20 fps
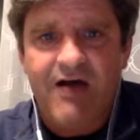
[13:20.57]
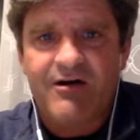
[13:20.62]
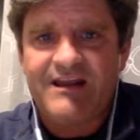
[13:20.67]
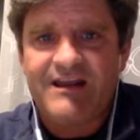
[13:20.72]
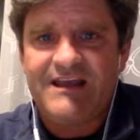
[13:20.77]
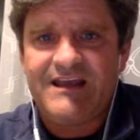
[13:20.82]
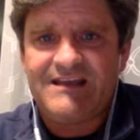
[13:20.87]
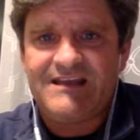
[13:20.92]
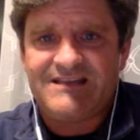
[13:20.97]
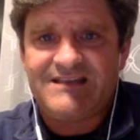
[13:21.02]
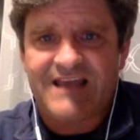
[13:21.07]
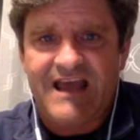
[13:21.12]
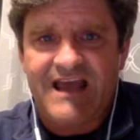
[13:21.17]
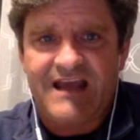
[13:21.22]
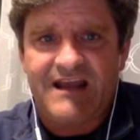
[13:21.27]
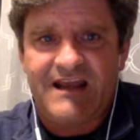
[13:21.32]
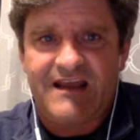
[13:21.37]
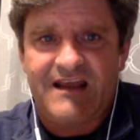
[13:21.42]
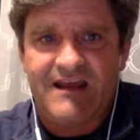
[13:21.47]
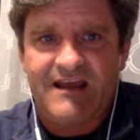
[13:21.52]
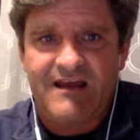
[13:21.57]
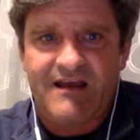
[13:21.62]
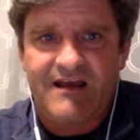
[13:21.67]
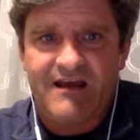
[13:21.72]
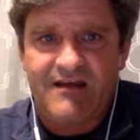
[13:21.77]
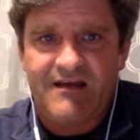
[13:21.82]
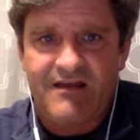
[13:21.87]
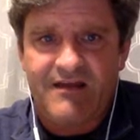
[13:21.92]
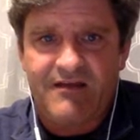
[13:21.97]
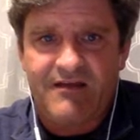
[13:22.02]
it is that and
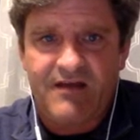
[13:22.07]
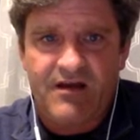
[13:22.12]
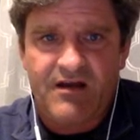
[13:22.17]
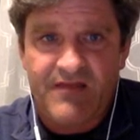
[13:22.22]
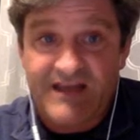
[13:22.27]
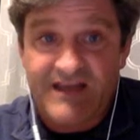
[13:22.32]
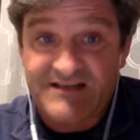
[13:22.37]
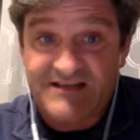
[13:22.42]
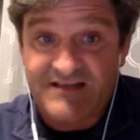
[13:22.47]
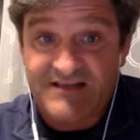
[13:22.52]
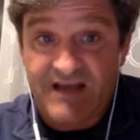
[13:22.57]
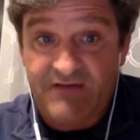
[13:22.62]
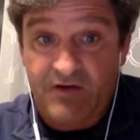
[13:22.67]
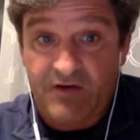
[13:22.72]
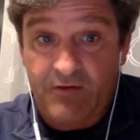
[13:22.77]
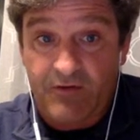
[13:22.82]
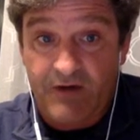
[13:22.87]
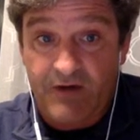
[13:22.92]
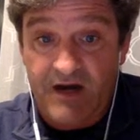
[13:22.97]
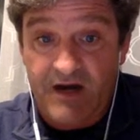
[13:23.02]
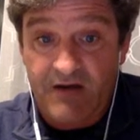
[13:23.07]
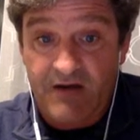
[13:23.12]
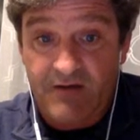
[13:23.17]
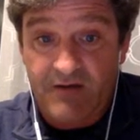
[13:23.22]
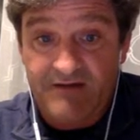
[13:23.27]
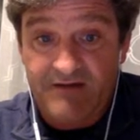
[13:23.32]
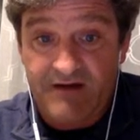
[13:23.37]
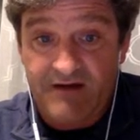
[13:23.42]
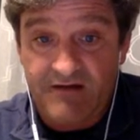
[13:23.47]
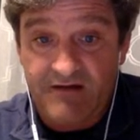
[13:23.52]
uh, there they are. That's David Correia
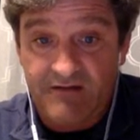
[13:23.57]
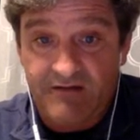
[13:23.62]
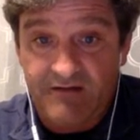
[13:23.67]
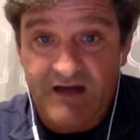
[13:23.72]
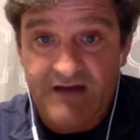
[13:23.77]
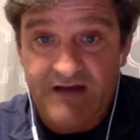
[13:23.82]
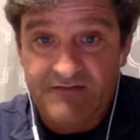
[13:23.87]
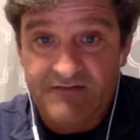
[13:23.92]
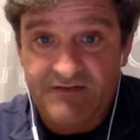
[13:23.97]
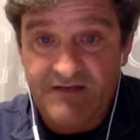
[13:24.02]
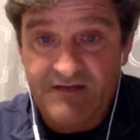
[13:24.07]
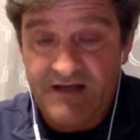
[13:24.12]
right there on the left,